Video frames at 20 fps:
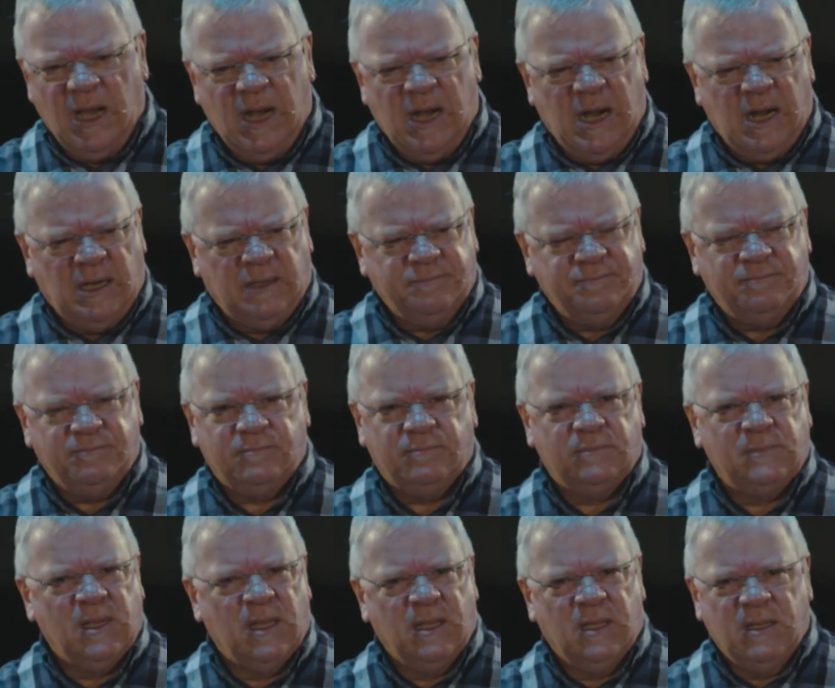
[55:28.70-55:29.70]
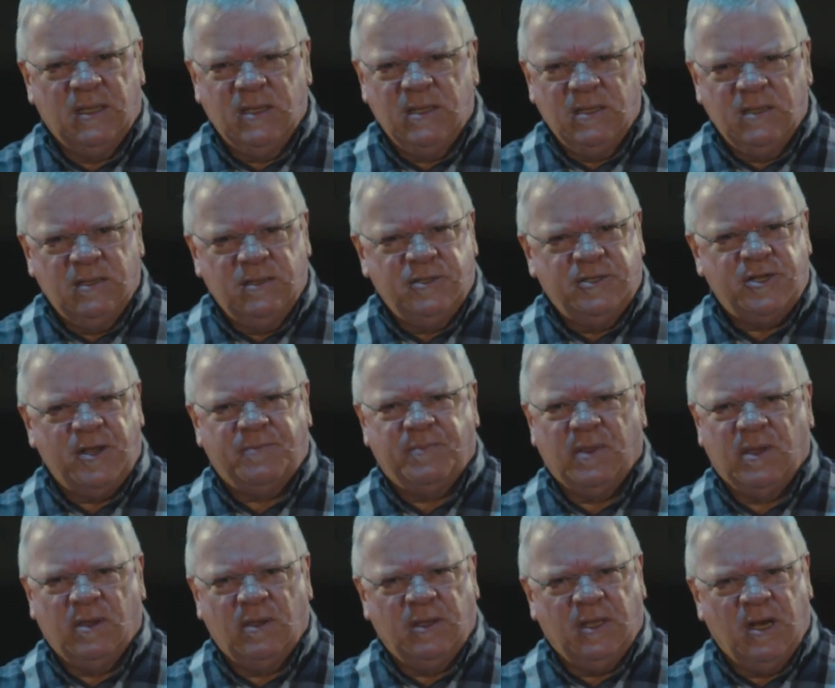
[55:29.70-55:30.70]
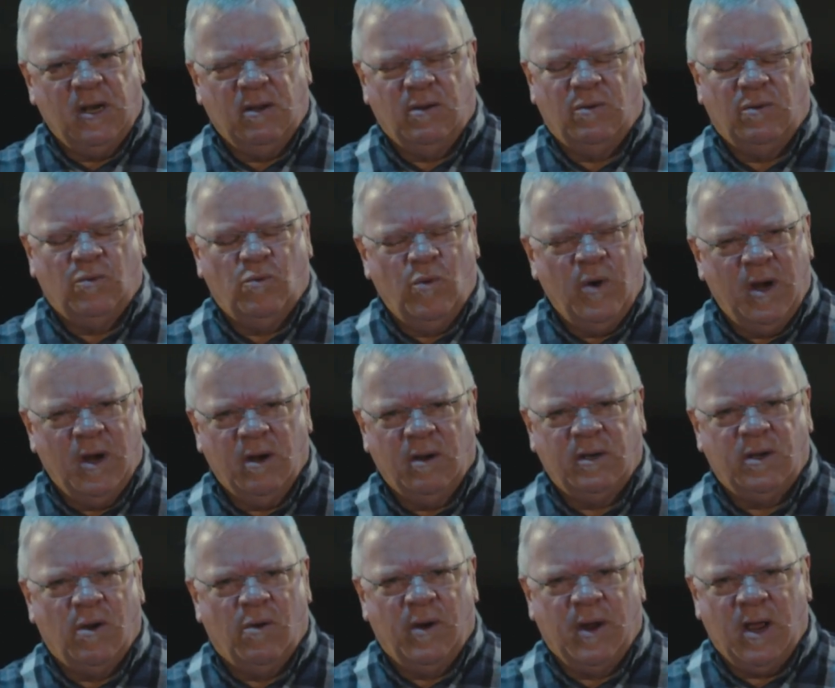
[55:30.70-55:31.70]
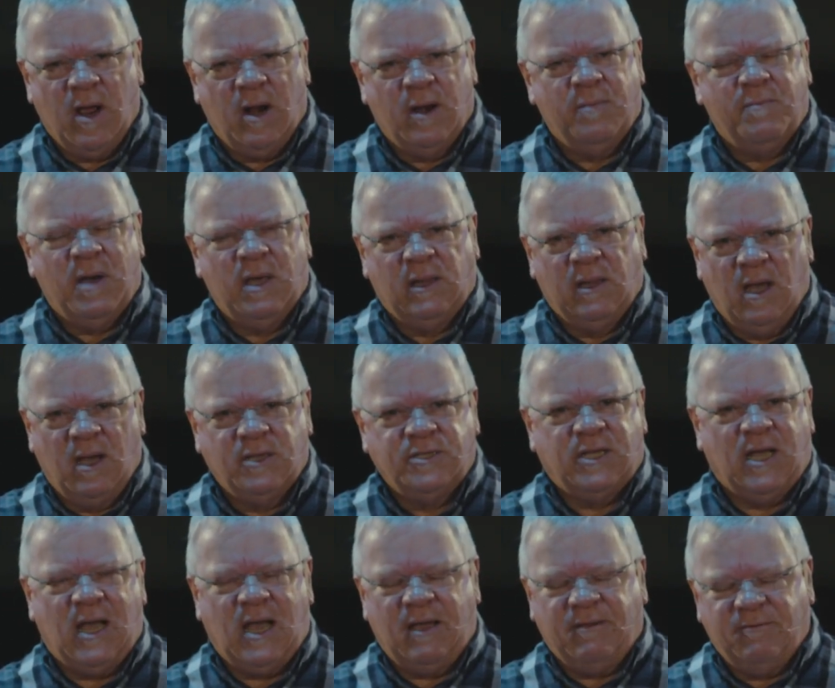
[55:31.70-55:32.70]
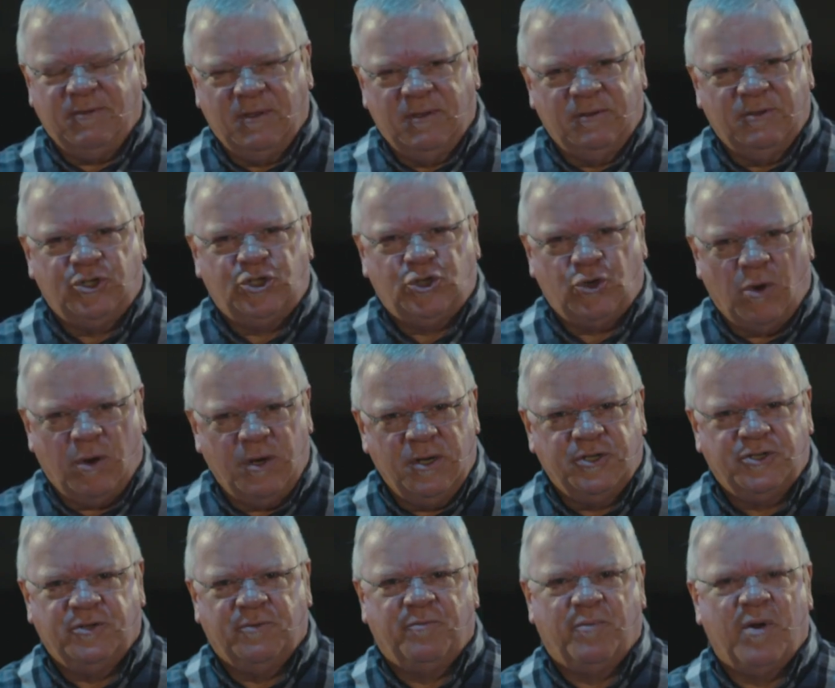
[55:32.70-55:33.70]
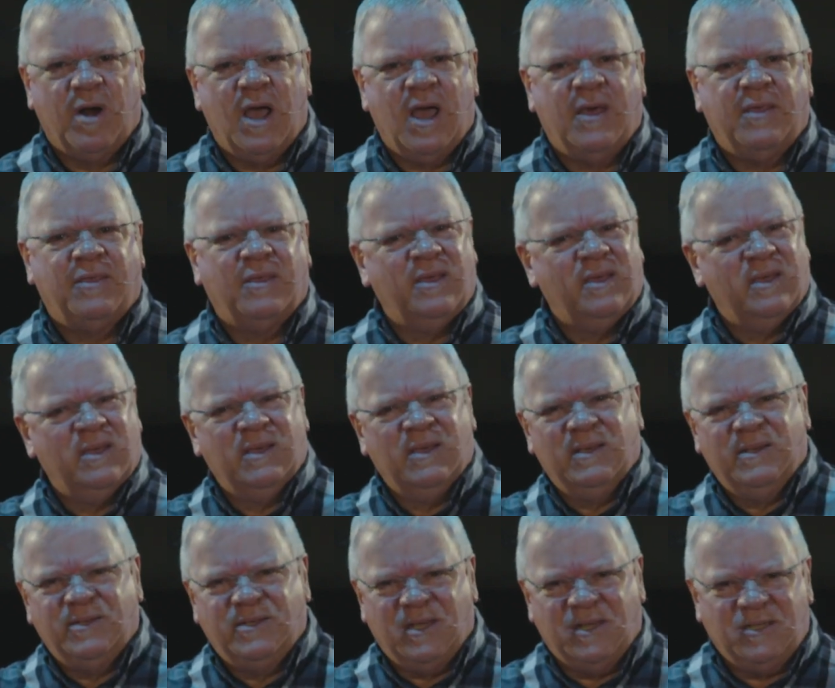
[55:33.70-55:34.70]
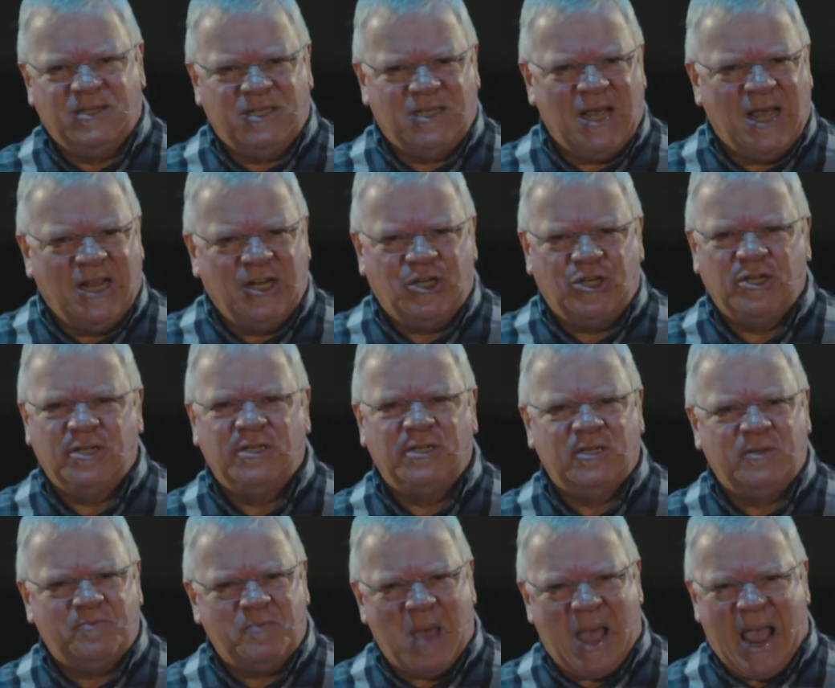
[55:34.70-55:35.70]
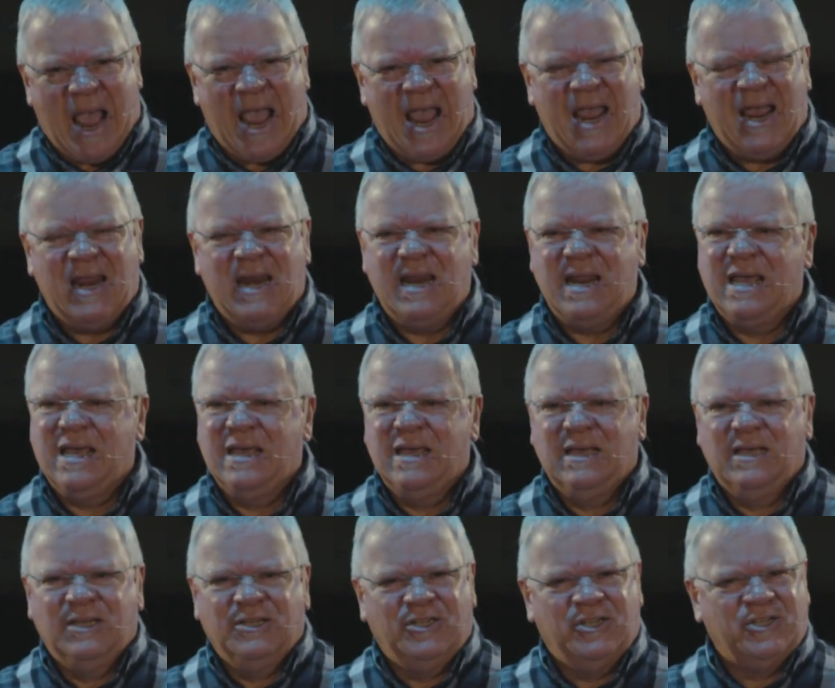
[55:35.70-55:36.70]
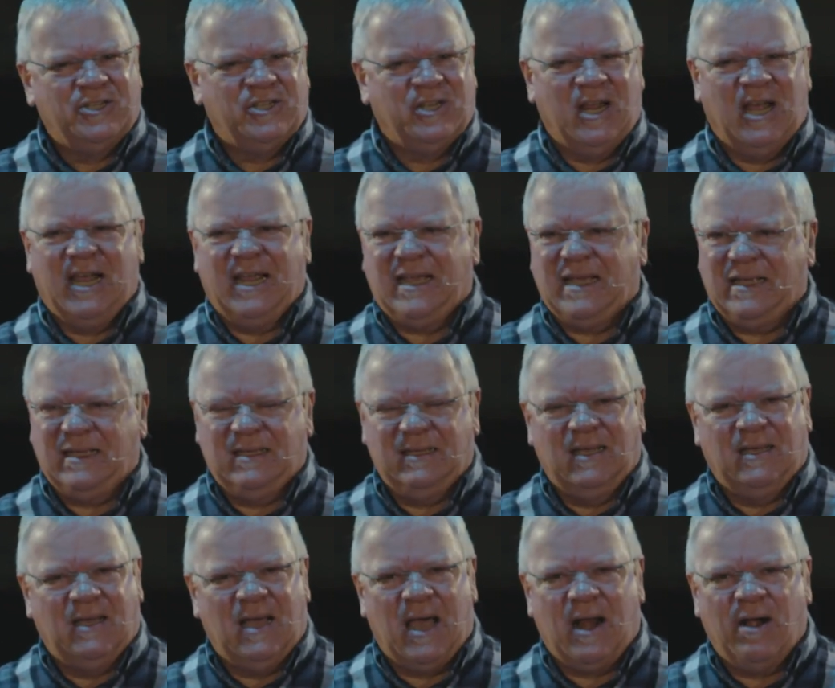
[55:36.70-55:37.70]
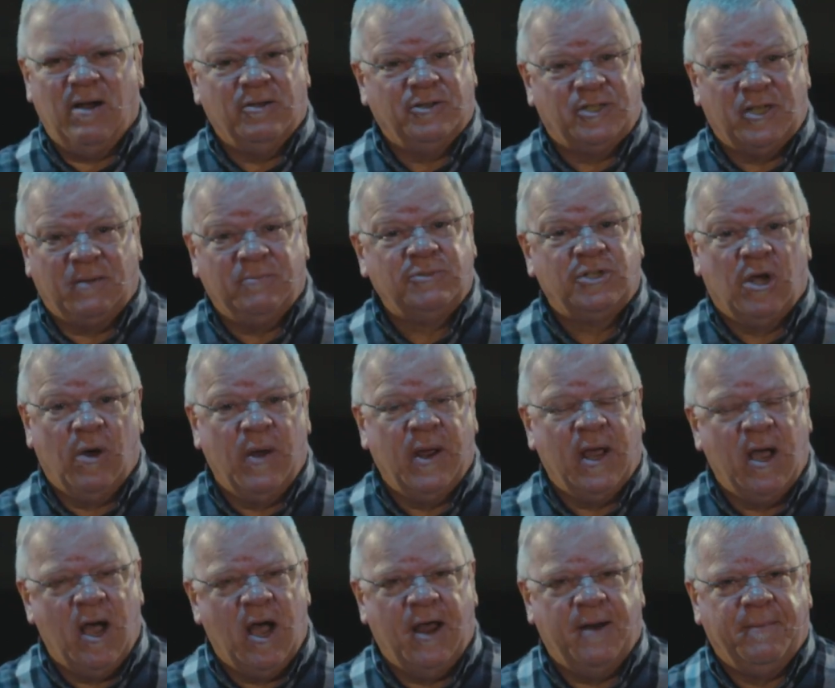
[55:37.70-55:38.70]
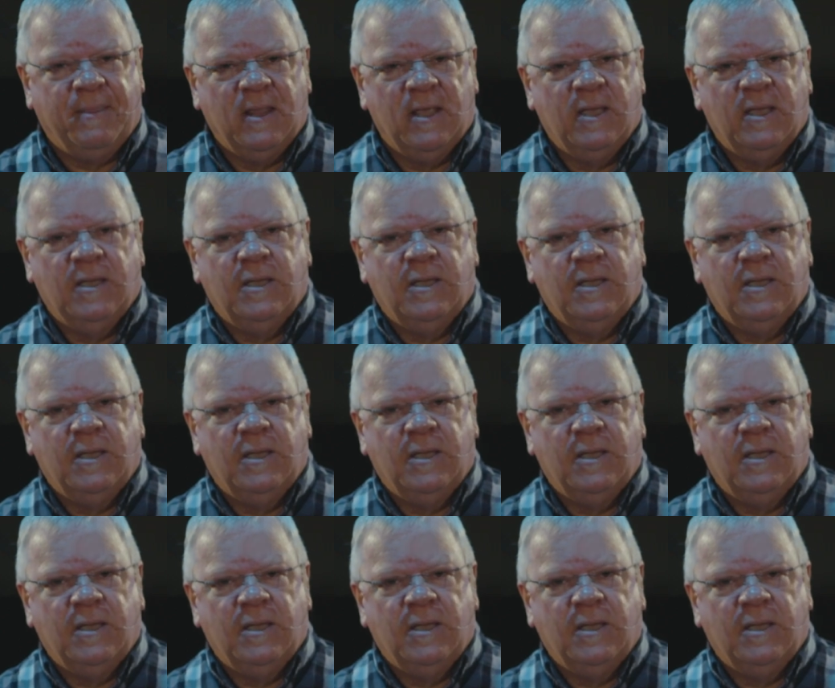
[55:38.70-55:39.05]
something, you know, weird going on in my lungs. I shortness of breath, sensations, pain, just like, I don't know, something's going on.